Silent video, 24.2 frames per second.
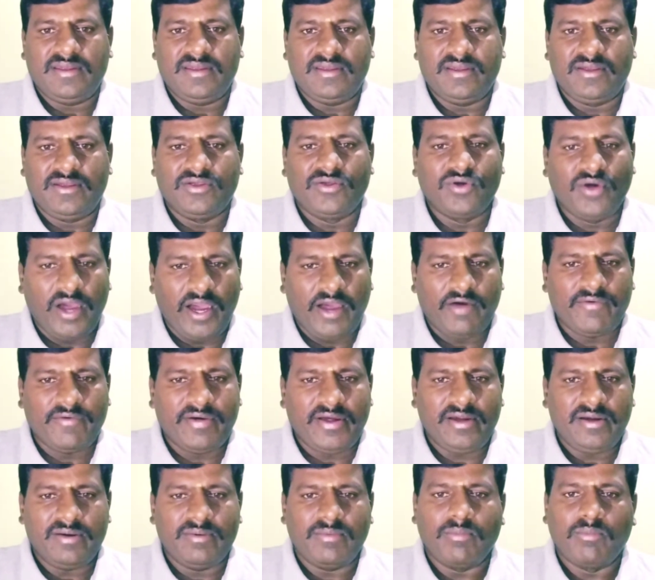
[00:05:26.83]
You have
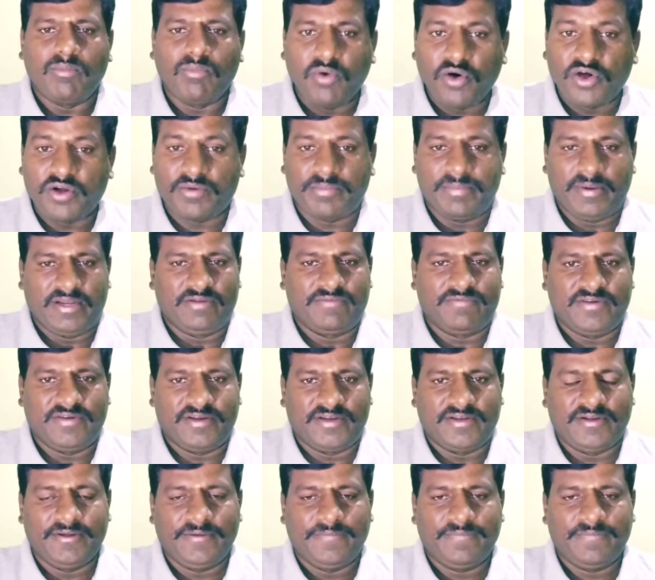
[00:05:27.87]
a more benefit.